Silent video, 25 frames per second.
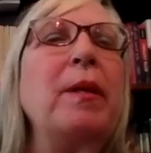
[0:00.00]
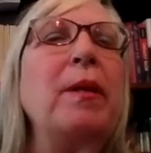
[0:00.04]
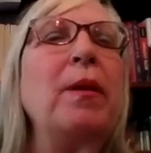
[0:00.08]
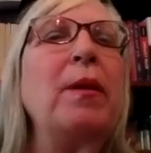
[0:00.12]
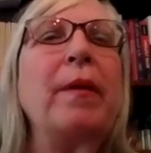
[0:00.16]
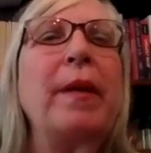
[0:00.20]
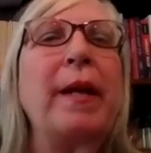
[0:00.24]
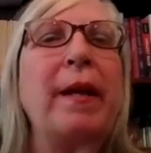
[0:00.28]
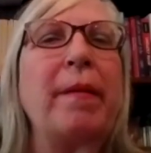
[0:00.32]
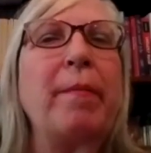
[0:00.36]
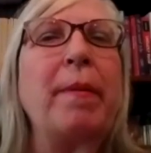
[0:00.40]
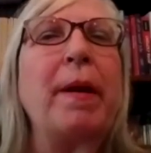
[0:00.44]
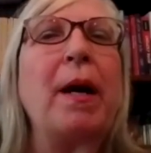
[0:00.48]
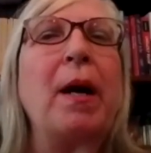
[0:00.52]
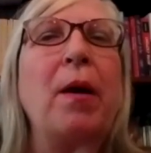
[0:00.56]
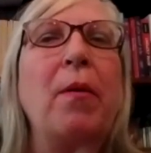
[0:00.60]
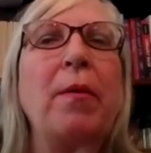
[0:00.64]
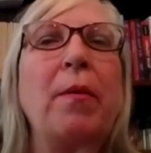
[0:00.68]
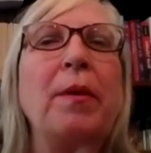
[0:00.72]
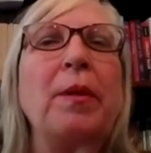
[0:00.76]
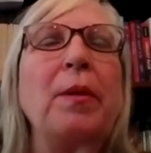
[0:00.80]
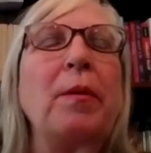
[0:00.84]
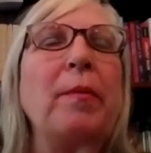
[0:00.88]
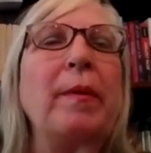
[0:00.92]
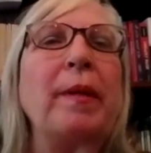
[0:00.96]
don't have power
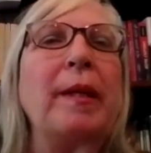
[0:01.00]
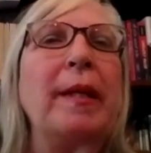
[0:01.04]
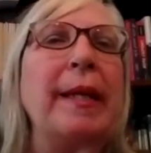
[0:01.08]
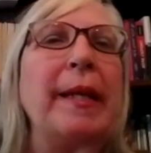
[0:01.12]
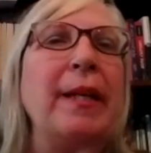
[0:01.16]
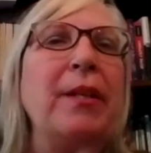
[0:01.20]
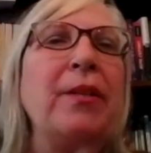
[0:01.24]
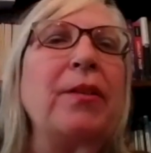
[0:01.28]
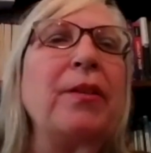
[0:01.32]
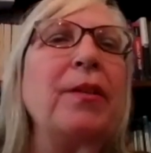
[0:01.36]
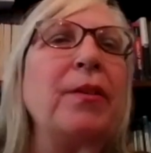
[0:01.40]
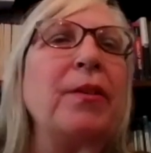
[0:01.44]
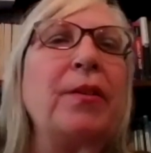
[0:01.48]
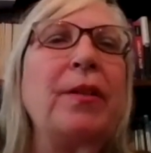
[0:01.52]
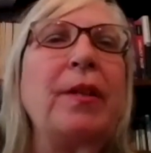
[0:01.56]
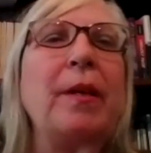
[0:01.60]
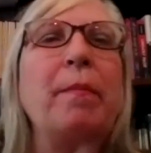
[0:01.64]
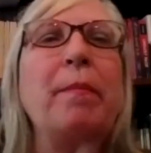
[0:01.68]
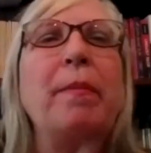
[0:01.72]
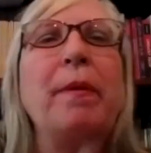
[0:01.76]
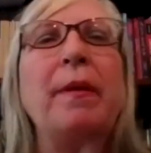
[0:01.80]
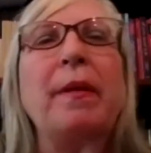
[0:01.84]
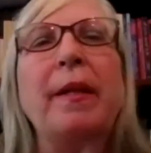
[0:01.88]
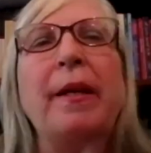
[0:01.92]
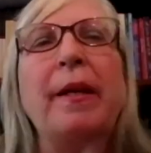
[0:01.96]
in the
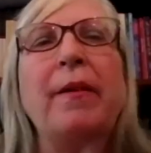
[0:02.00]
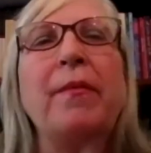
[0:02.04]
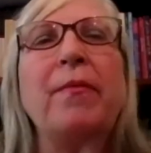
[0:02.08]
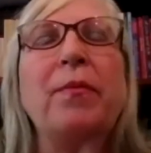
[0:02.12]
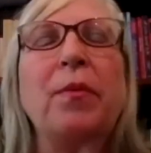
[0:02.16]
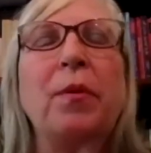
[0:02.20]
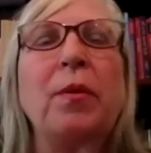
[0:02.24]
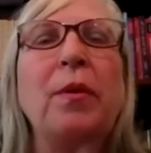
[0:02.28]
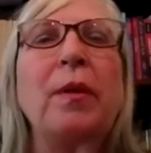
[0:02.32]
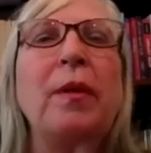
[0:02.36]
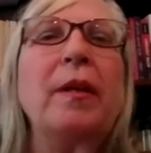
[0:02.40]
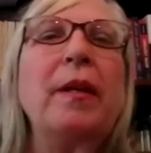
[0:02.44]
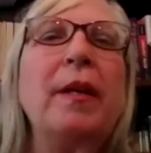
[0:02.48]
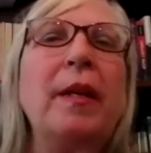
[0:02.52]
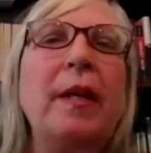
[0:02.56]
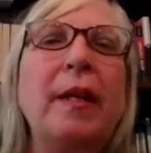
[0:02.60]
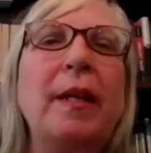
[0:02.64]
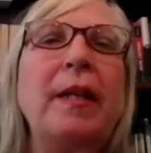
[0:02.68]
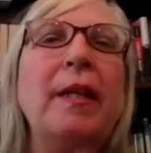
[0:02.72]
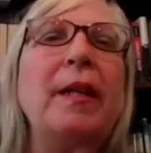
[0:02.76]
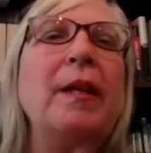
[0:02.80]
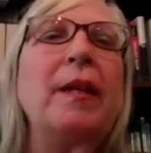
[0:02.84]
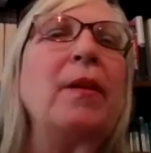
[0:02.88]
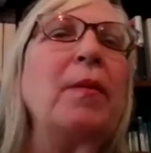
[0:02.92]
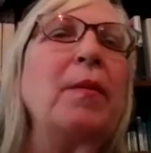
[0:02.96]
relationship, and therefore,
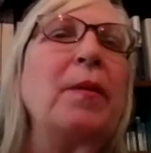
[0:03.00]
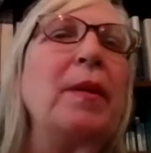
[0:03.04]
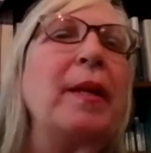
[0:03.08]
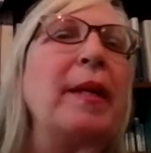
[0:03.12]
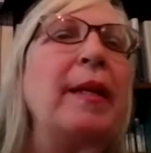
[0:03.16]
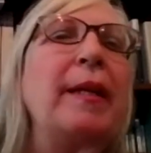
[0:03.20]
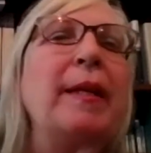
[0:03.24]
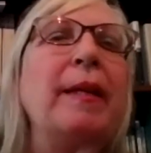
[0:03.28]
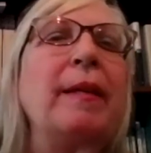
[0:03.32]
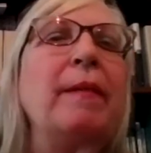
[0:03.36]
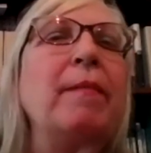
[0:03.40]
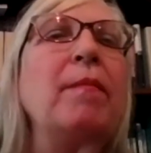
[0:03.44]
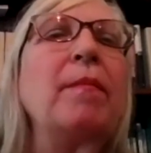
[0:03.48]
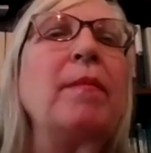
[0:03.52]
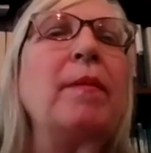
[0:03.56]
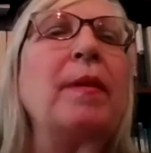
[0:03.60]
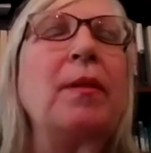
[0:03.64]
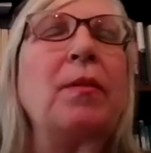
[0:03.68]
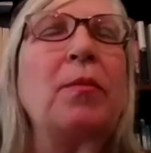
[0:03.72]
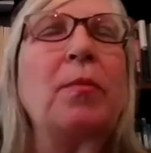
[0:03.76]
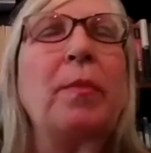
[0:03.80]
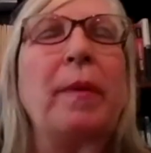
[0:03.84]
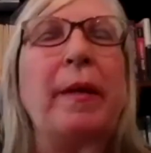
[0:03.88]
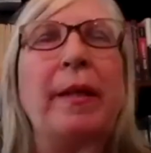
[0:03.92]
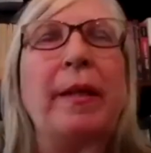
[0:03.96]
they can,
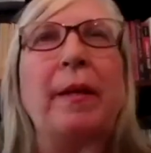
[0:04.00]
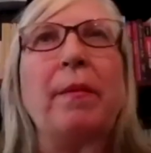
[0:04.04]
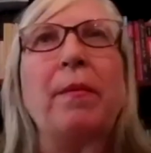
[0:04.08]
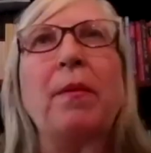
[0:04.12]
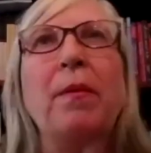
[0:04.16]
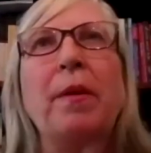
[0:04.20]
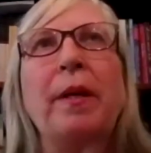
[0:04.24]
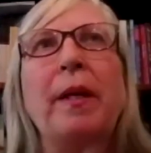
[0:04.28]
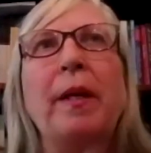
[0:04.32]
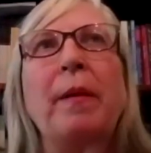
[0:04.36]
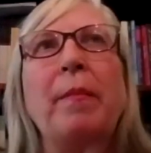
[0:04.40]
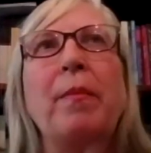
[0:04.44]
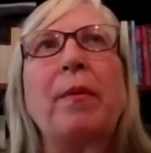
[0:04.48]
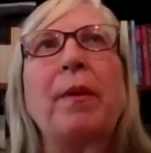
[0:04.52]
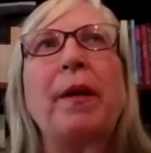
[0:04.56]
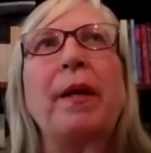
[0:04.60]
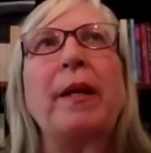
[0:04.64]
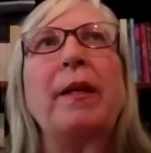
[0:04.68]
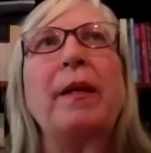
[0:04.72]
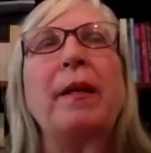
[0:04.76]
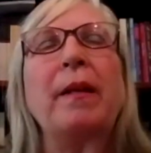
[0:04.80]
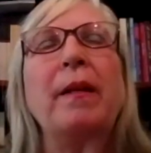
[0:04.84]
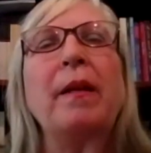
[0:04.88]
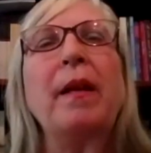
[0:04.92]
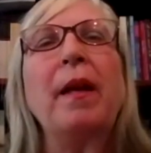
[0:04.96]
this way they won't get
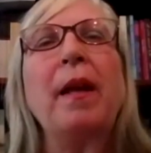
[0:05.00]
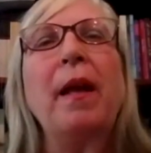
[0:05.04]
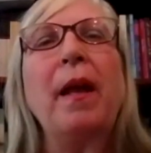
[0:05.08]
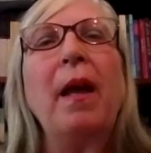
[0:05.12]
pregnant.